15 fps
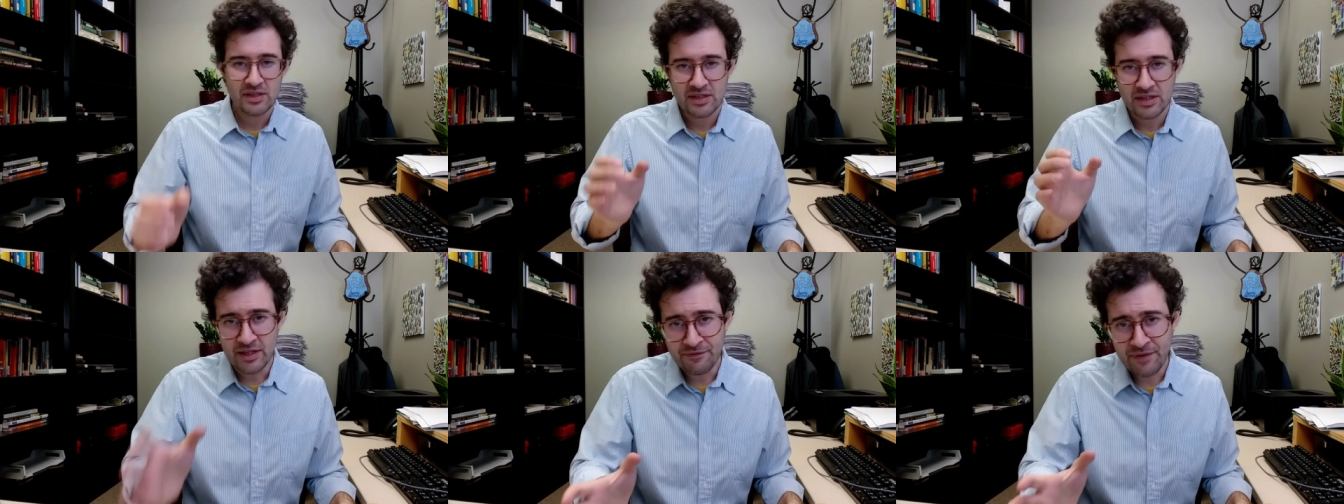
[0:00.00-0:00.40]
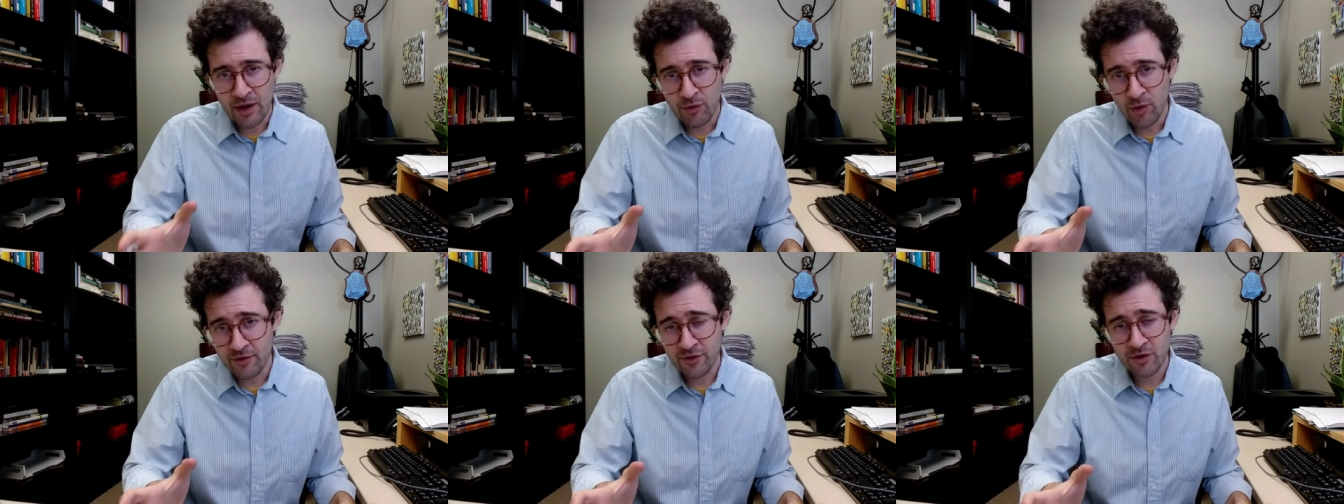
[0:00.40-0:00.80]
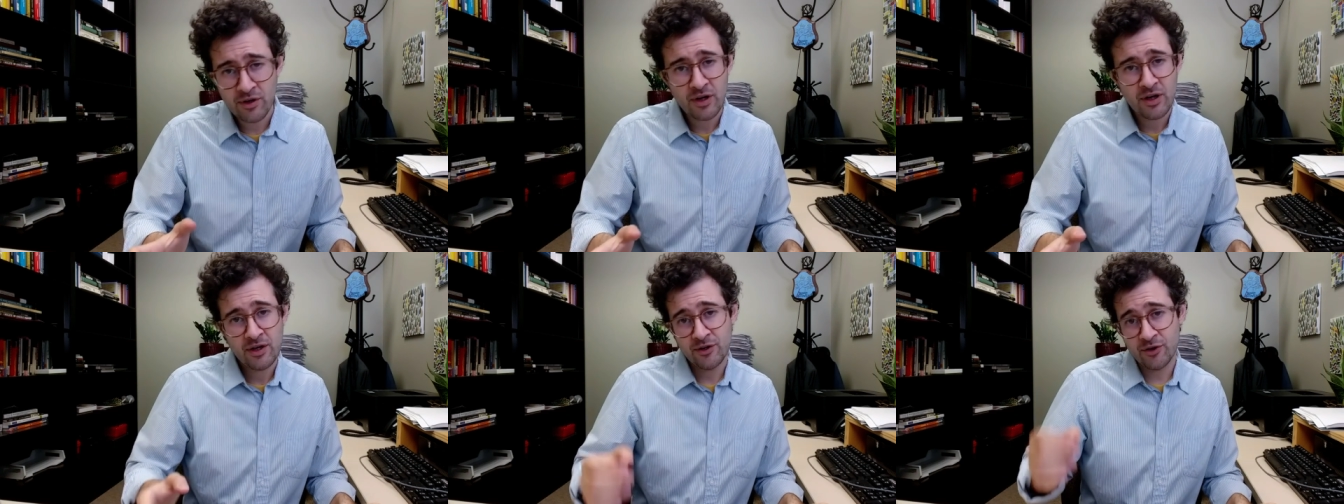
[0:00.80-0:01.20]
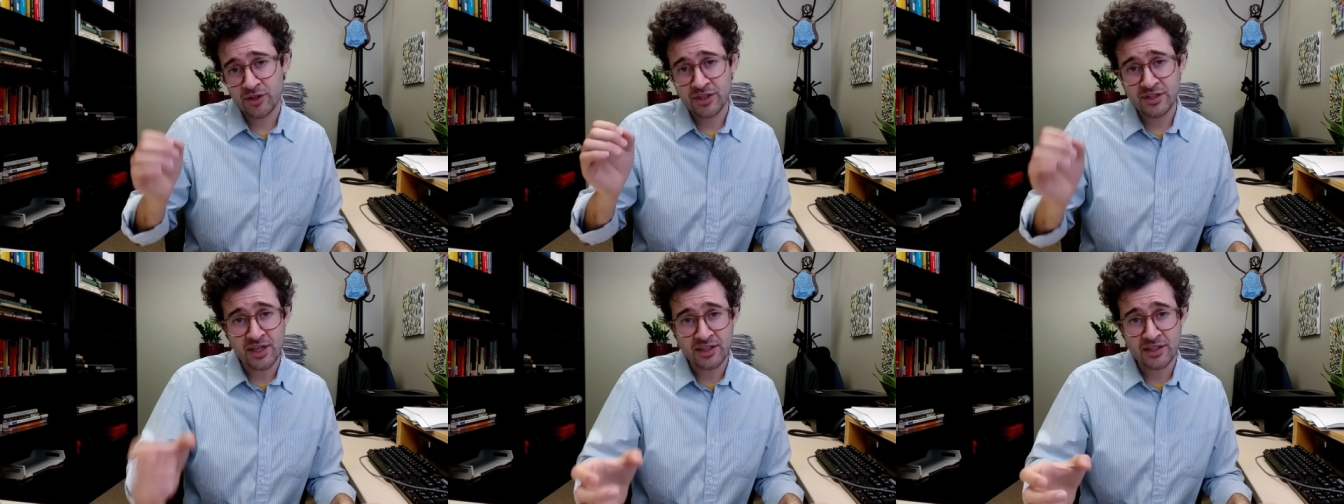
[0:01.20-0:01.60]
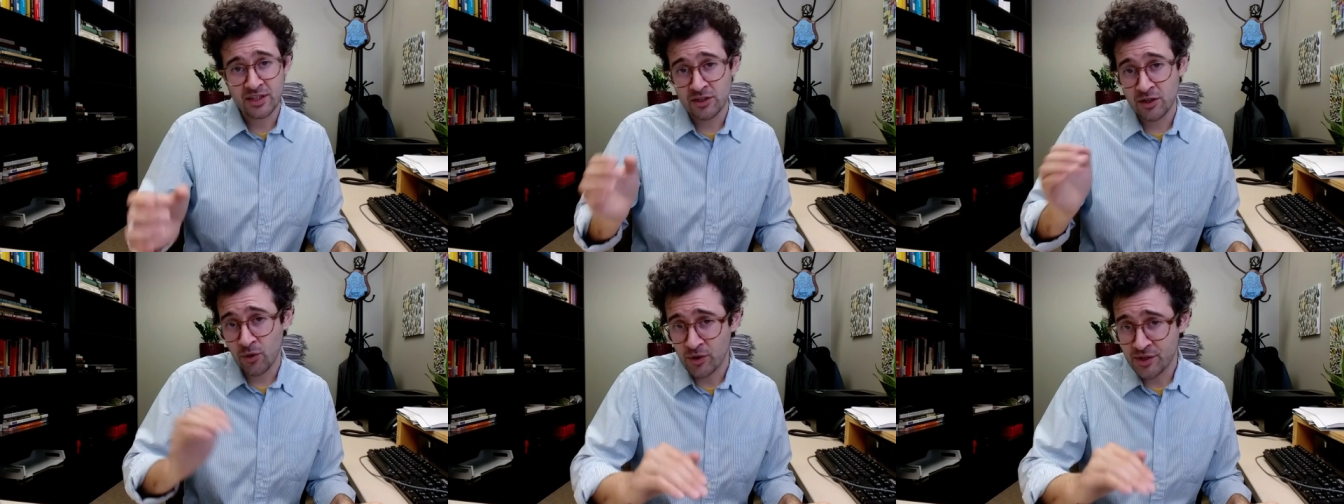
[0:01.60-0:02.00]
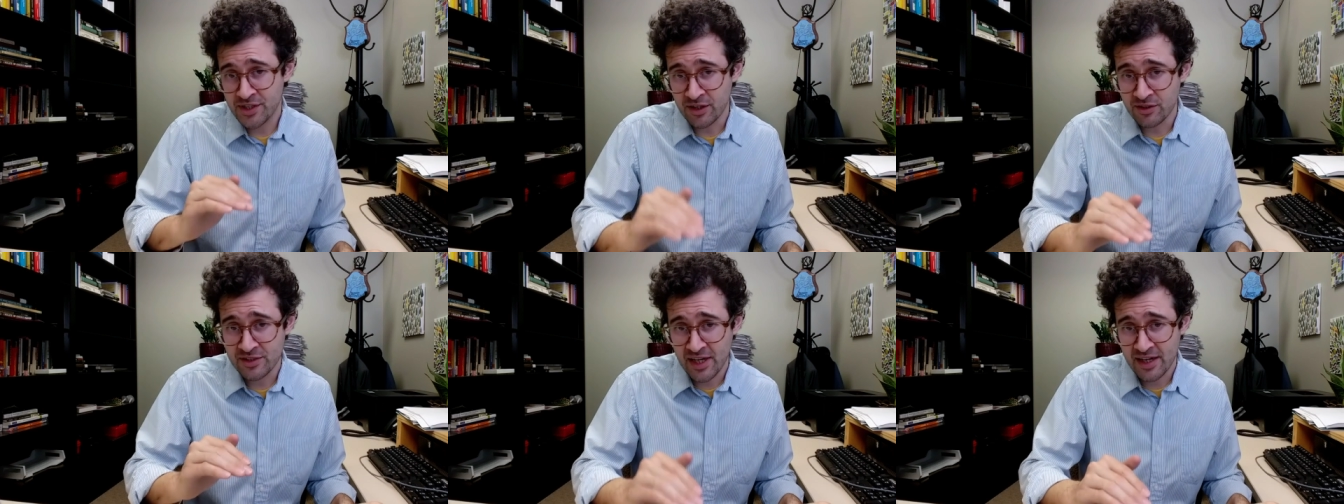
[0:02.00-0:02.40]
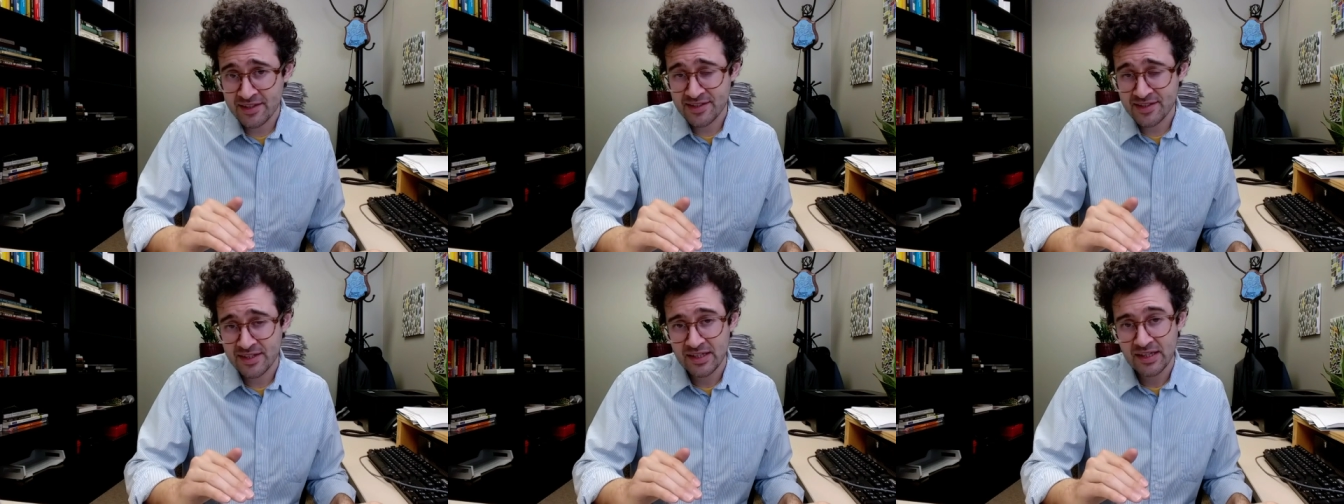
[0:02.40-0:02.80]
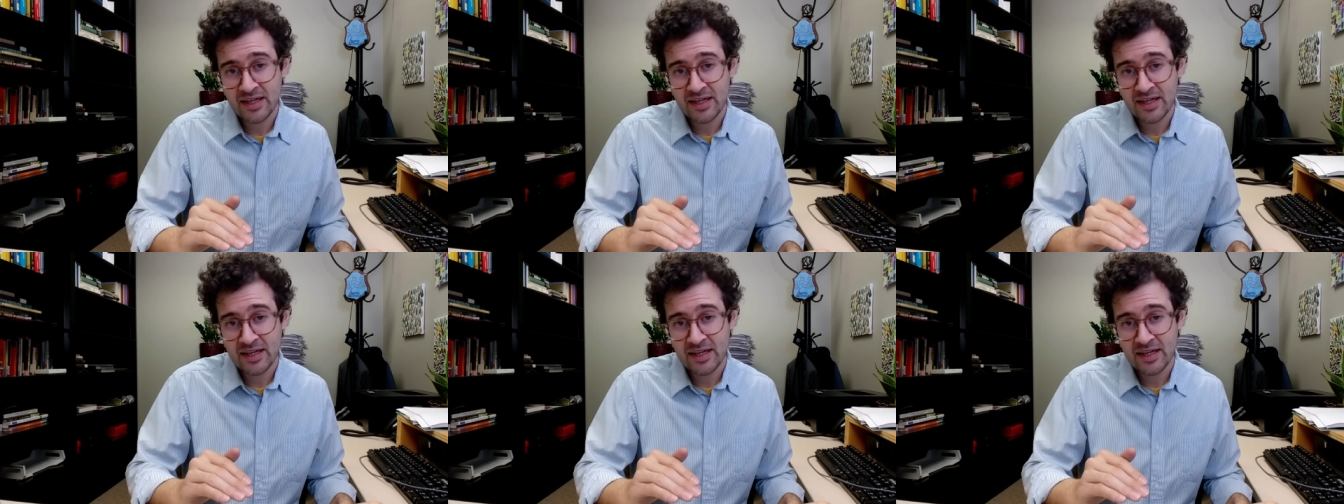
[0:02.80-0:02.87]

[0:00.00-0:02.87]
If, however, you're conducting a lower tail test